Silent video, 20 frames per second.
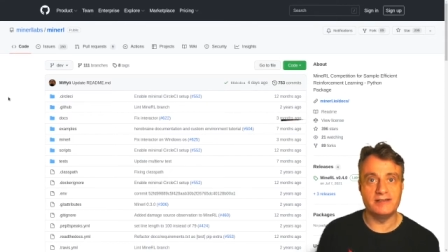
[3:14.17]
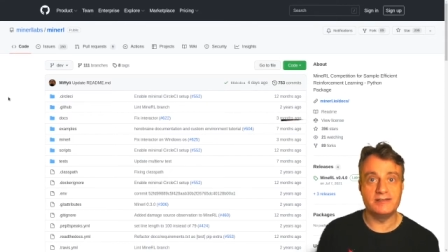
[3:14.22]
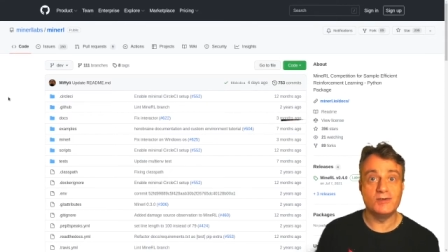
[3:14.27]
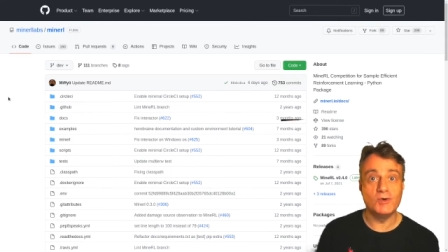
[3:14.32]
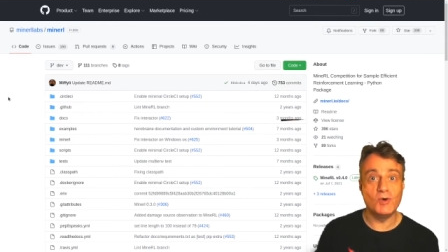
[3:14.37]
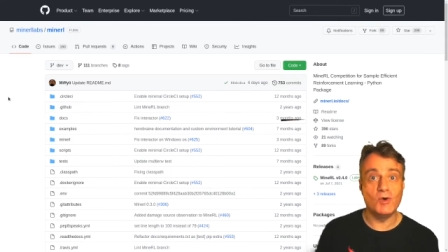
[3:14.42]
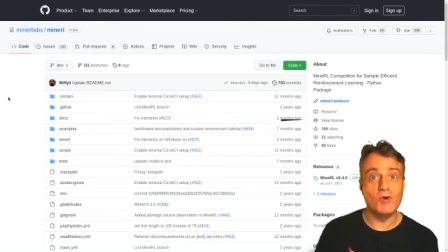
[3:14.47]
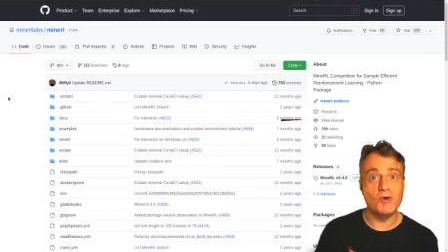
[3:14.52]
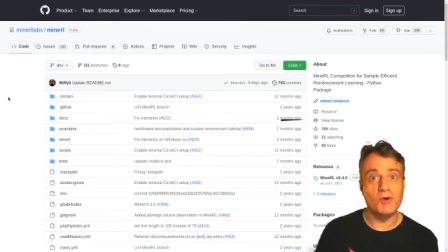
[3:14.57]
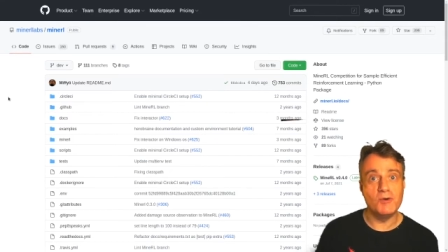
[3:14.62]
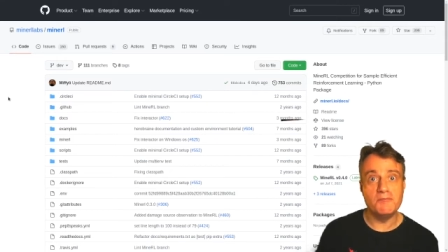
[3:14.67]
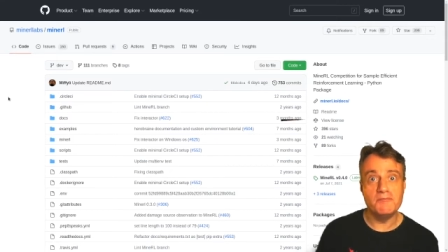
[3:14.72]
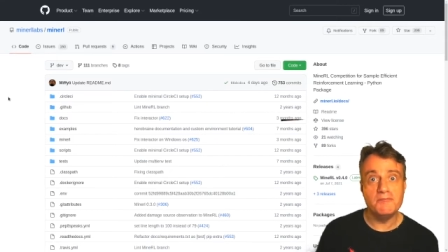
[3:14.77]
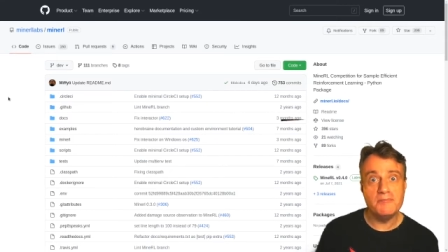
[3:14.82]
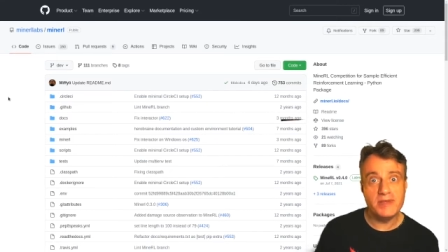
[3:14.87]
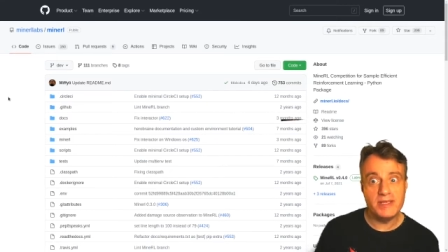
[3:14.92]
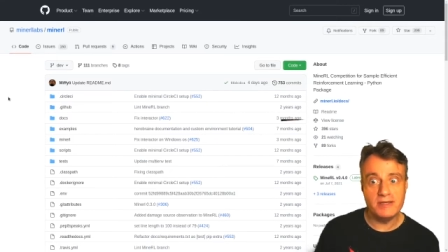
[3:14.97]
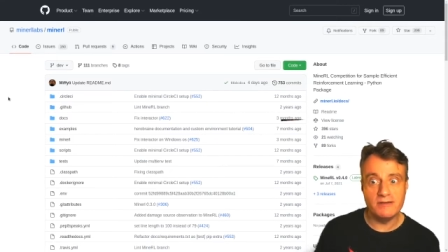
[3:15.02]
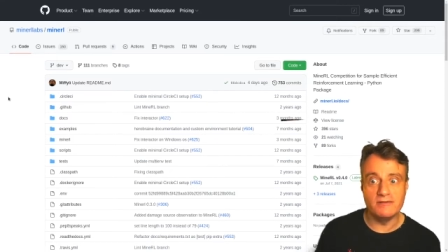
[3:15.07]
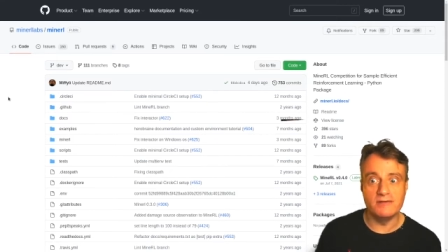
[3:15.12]
or
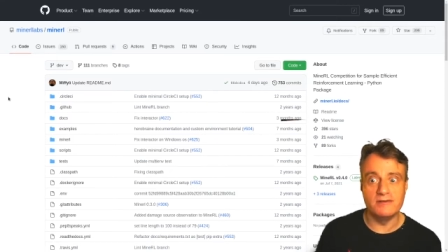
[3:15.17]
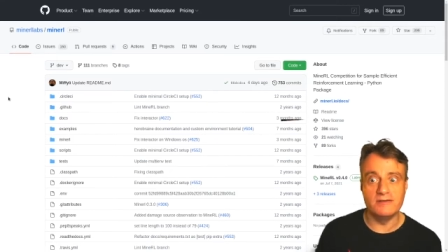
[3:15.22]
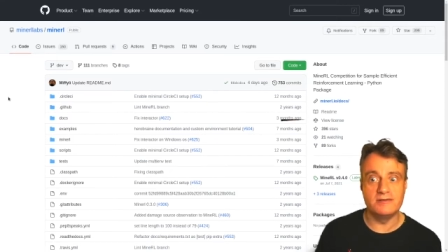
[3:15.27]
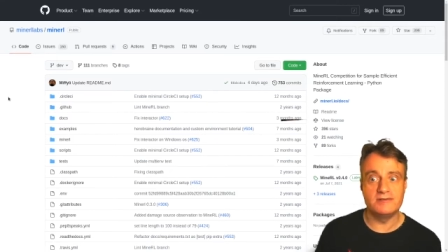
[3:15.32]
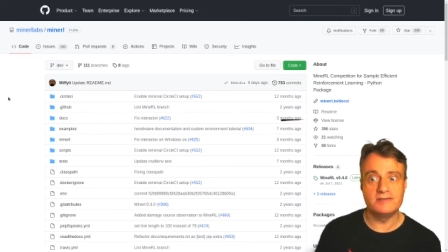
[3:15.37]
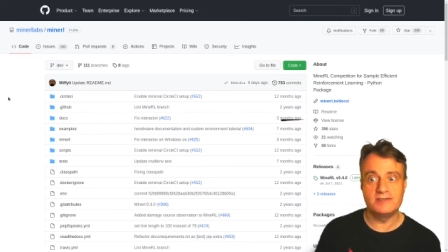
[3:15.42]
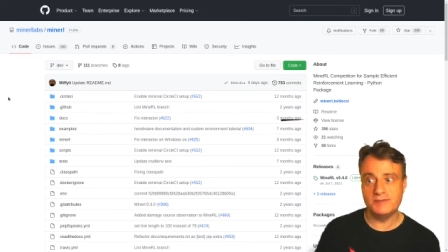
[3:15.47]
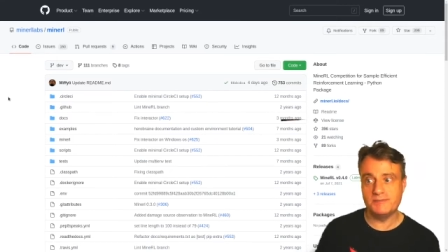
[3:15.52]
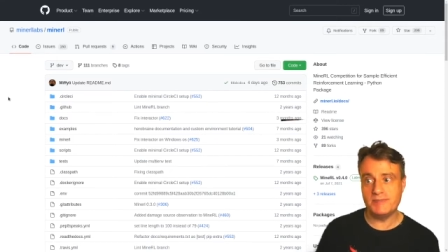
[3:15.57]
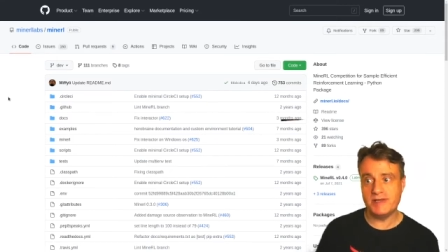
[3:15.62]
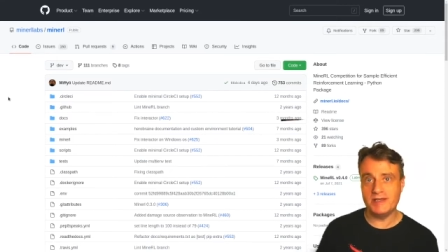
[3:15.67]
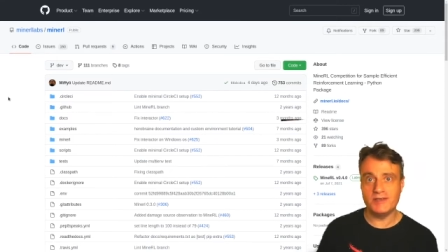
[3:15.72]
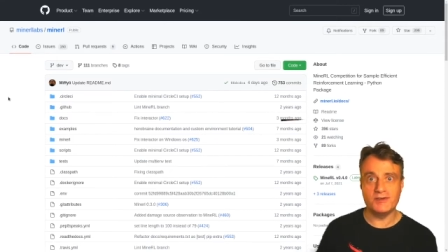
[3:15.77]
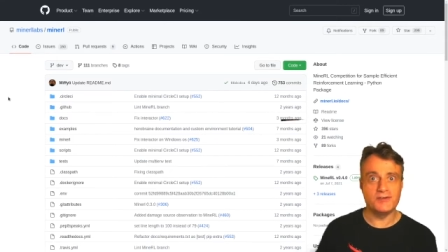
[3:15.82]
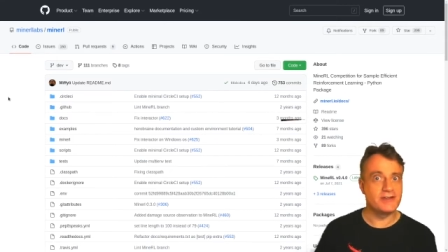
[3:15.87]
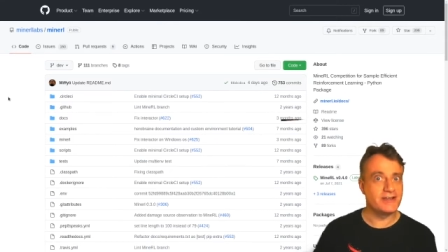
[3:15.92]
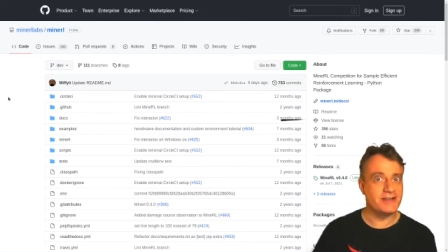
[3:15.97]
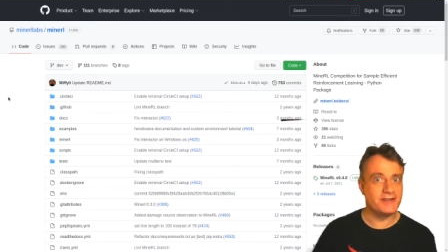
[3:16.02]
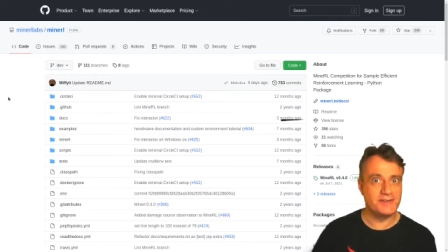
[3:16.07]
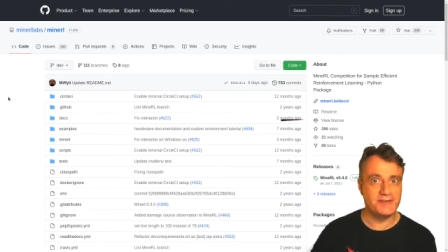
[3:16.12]
Mineral, depending on
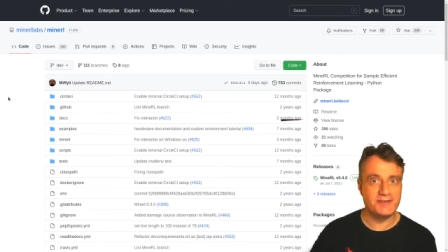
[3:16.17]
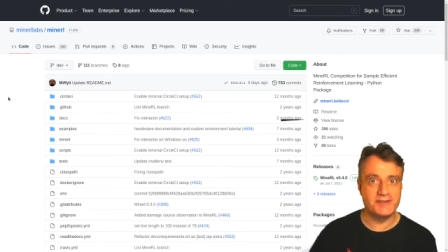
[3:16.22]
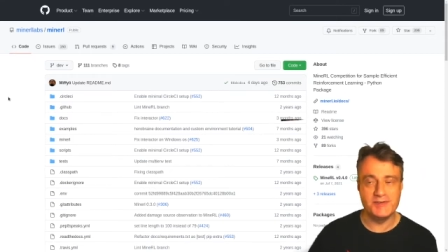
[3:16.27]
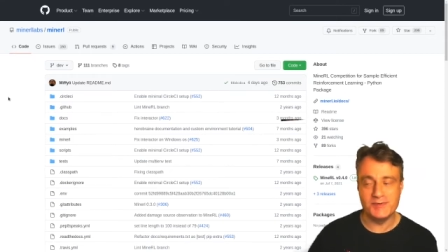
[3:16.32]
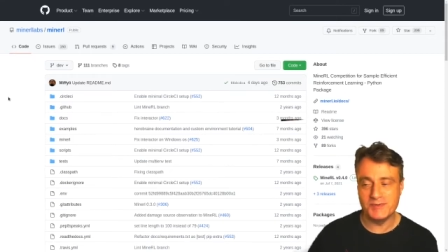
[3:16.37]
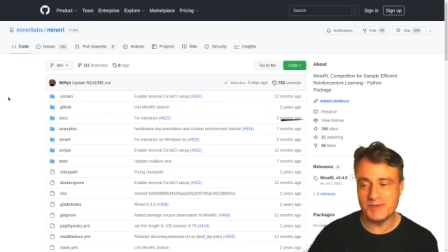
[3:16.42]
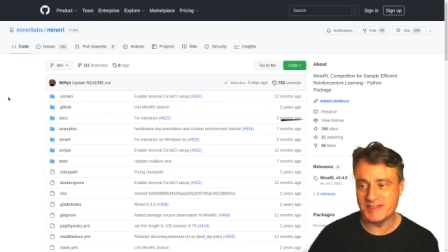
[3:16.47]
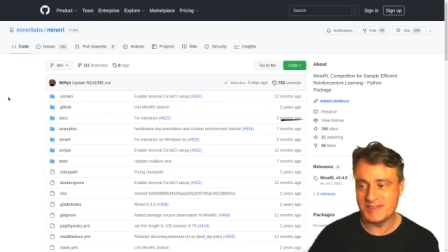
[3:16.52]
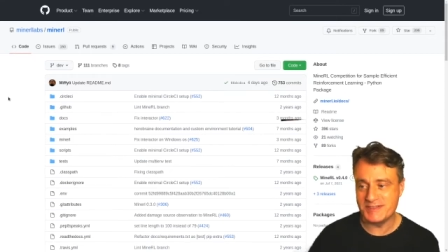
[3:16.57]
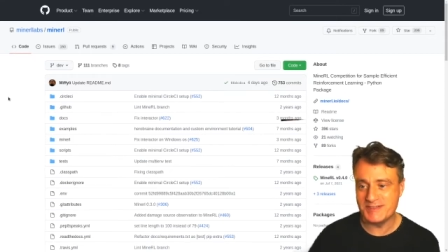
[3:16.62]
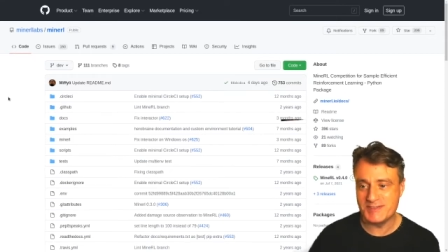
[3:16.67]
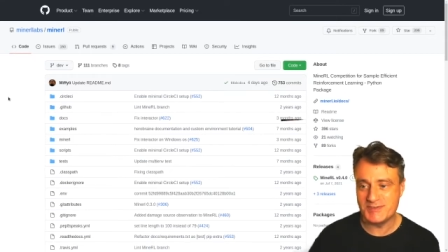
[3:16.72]
how you want to